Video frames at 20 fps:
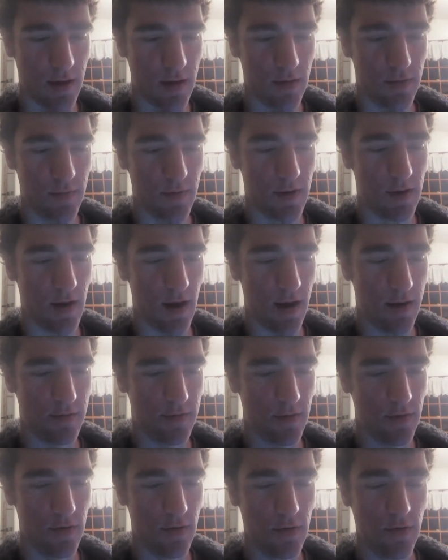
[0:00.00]
he's been asked
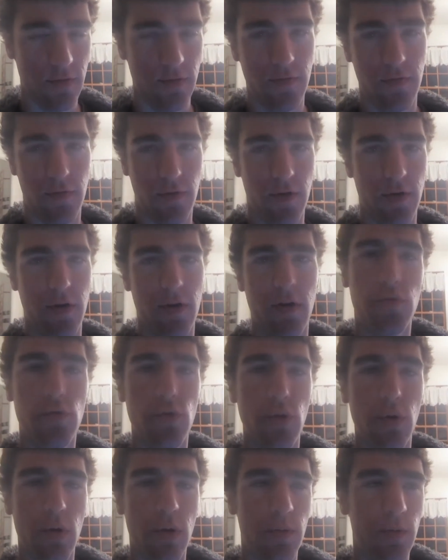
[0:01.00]
to do for
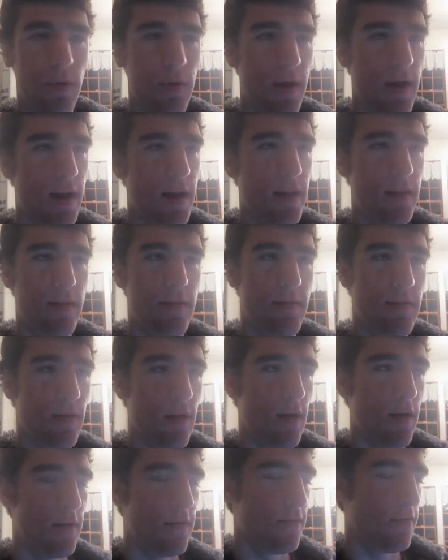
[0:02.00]
school related
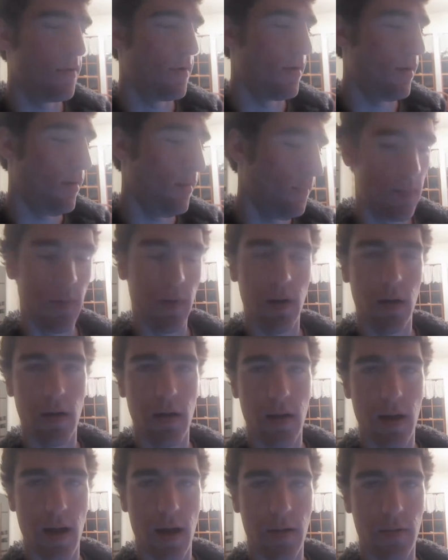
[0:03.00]
stuff. Um, but
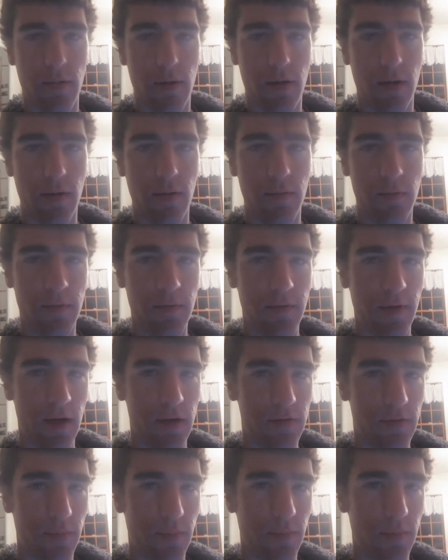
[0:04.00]
yeah, we're, we've got
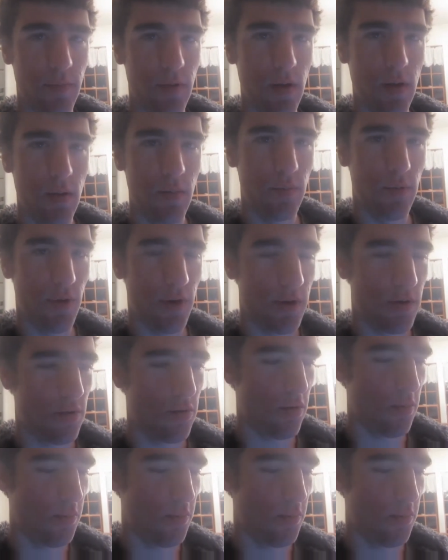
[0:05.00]
some pretty cool